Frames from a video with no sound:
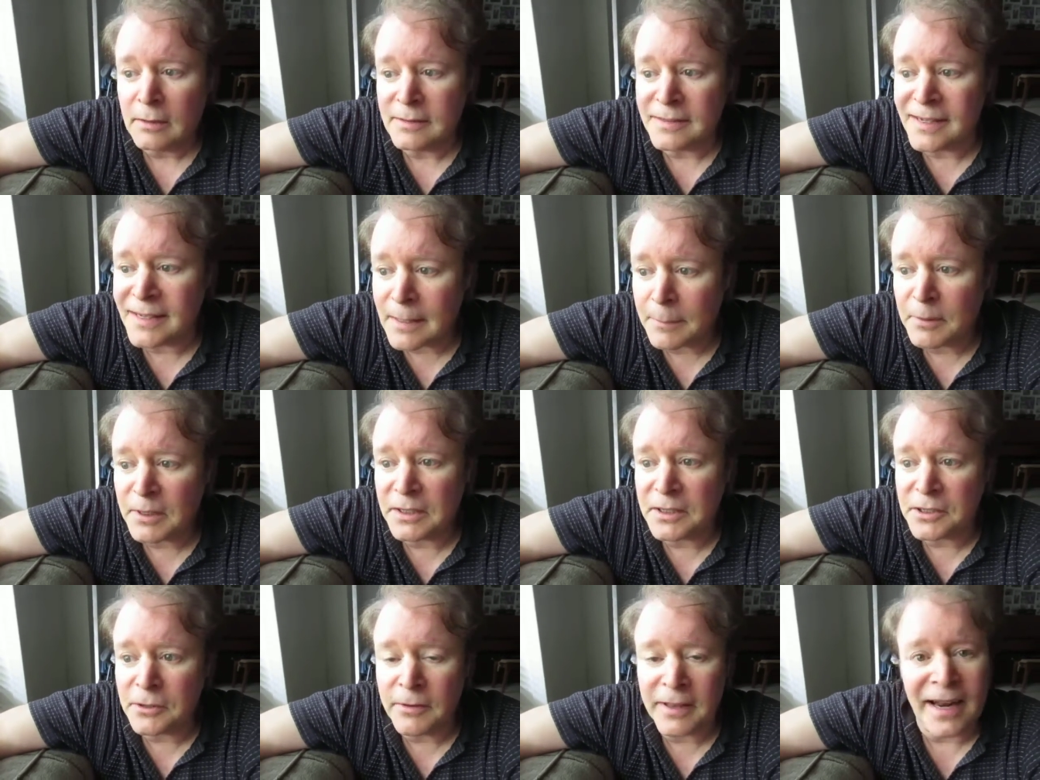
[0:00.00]

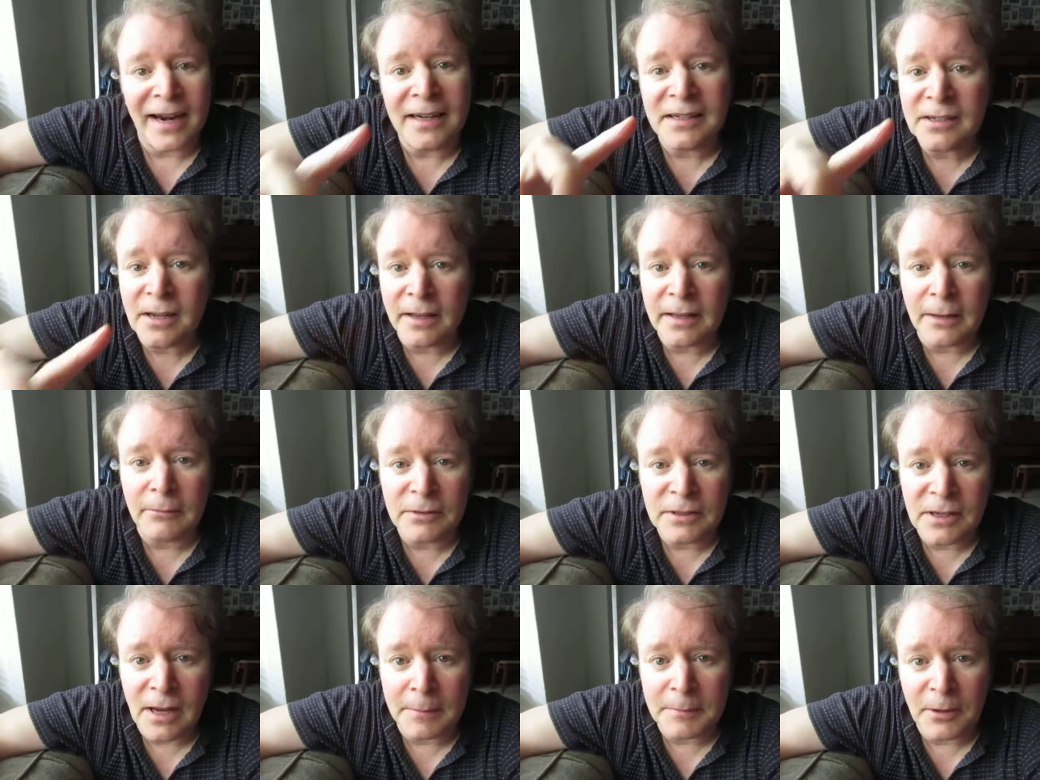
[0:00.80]
Deliberately doing that. I saw that
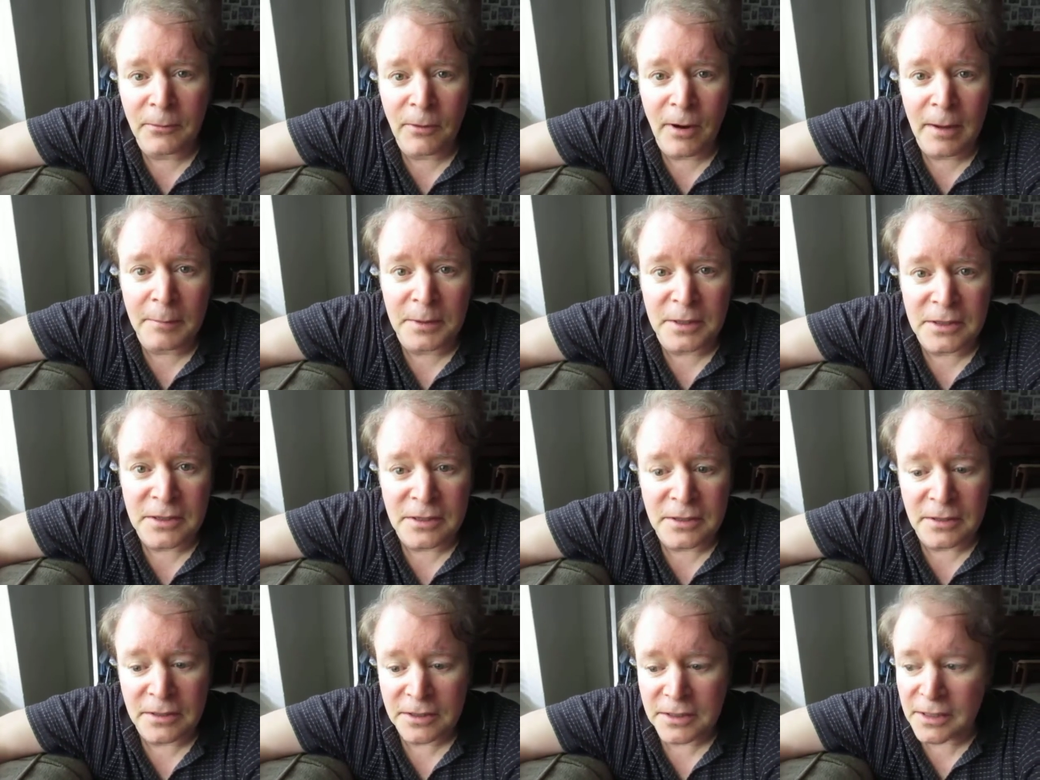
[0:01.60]
with Tommy
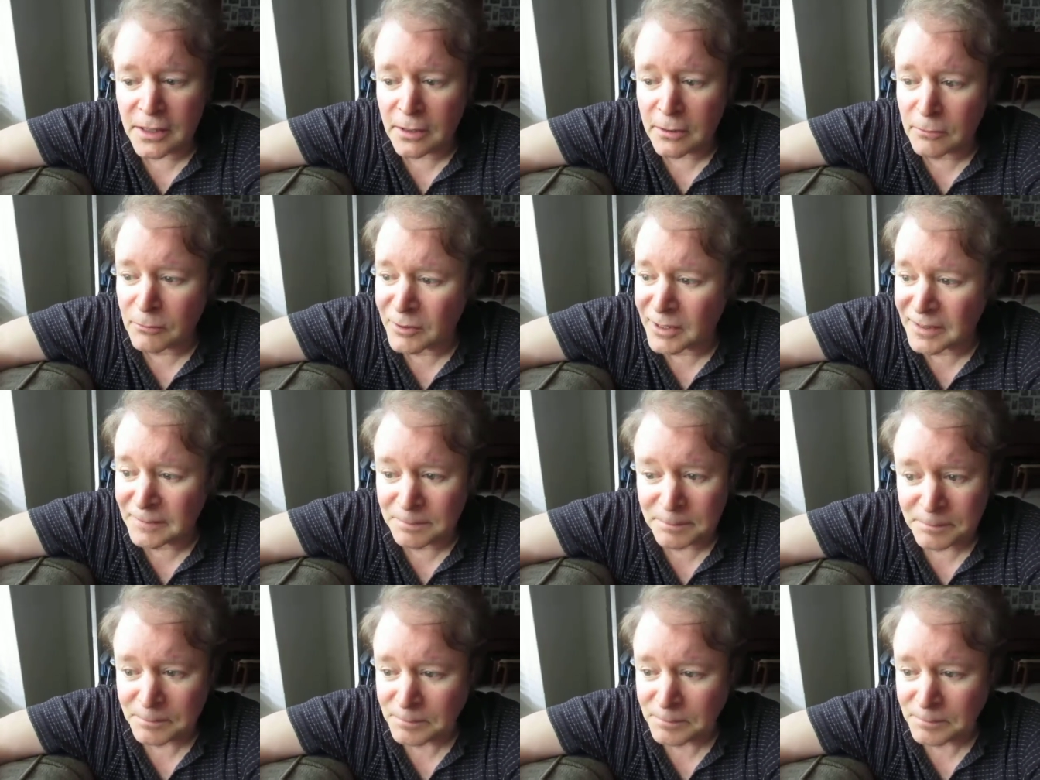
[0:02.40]
Robinson. So, uh,